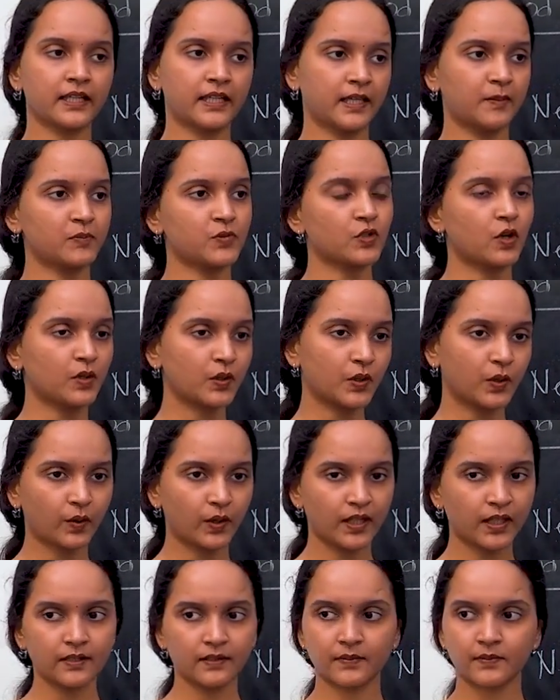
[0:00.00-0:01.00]
keeps on
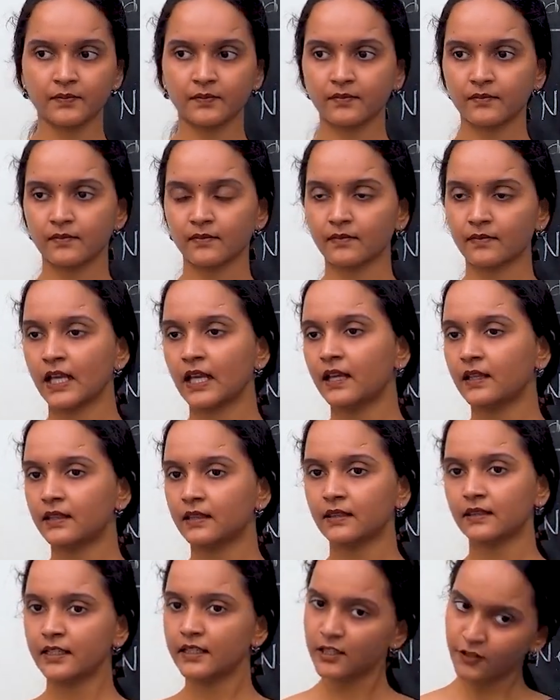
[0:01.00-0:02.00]
going,
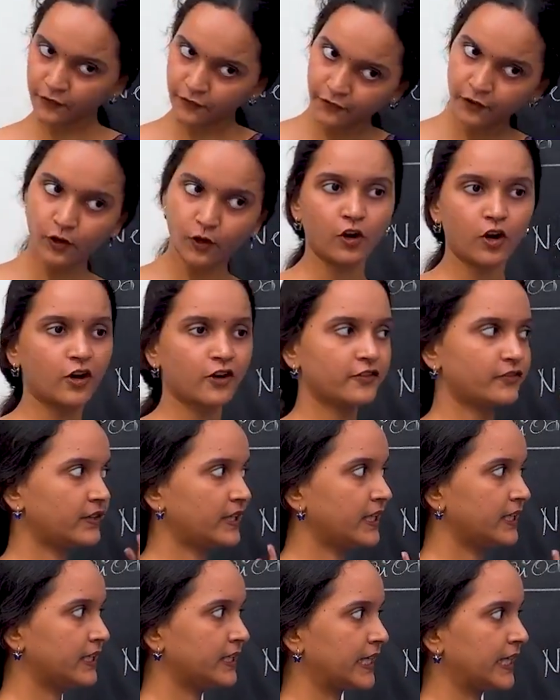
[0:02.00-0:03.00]
this flow of
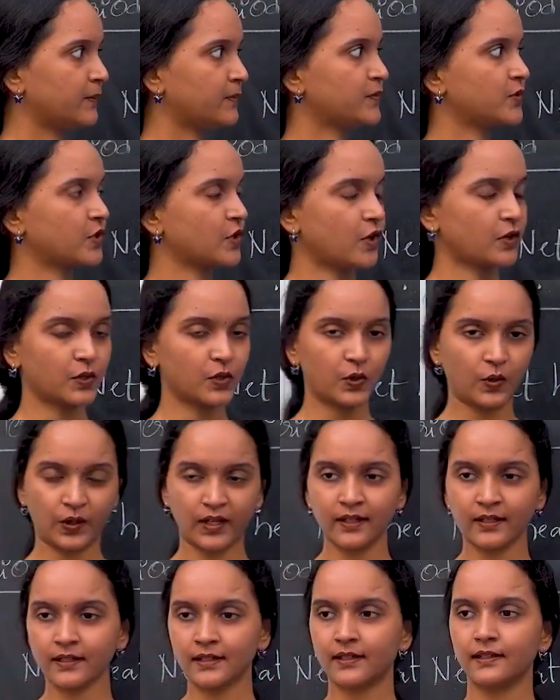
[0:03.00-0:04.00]
heat keeps on
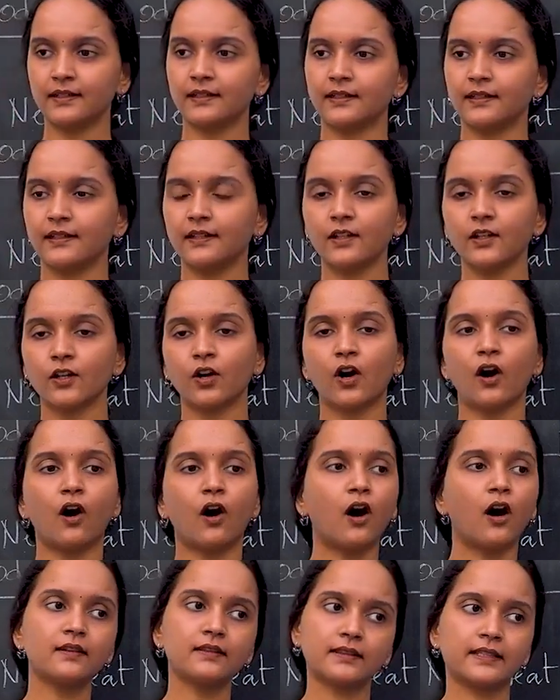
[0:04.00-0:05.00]
going till
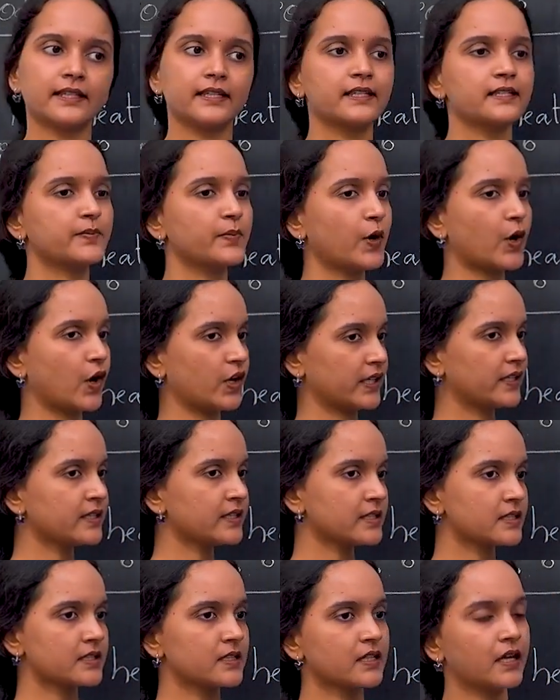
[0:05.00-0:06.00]
all these
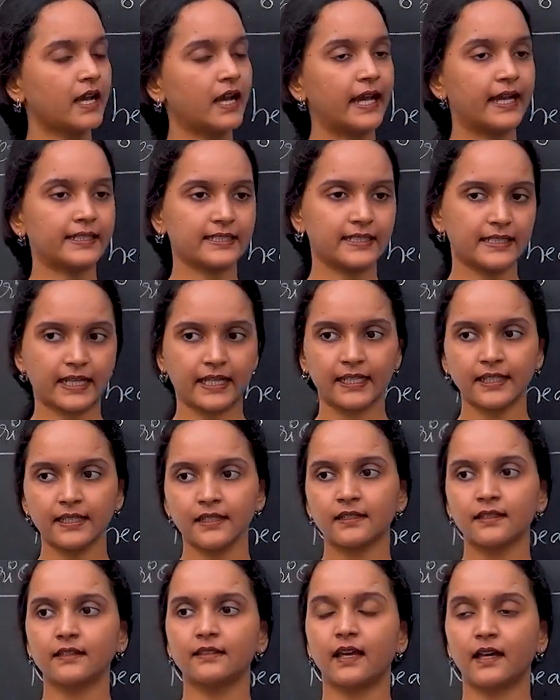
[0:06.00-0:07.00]
bodies attain
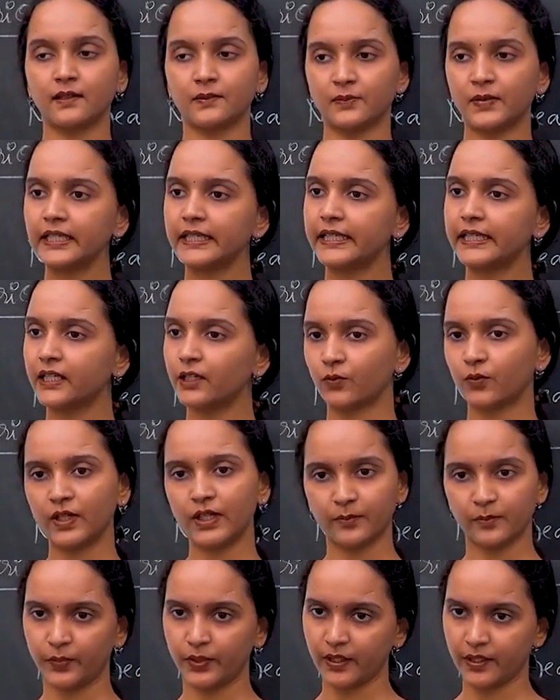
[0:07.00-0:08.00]
thermal
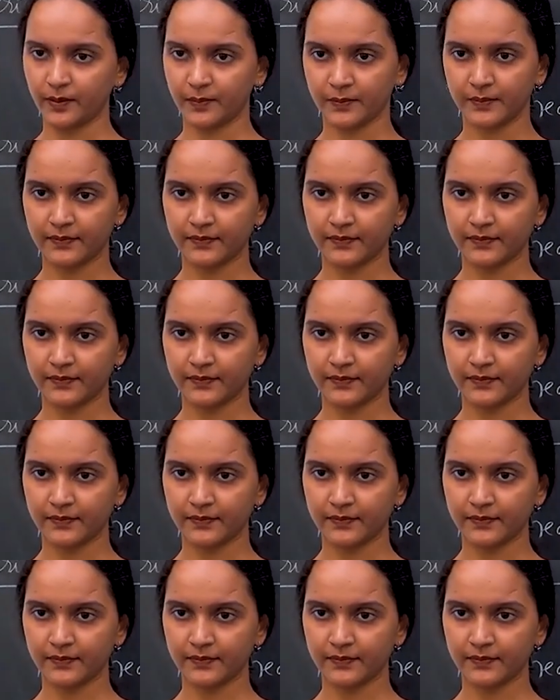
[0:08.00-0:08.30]
equilibrium.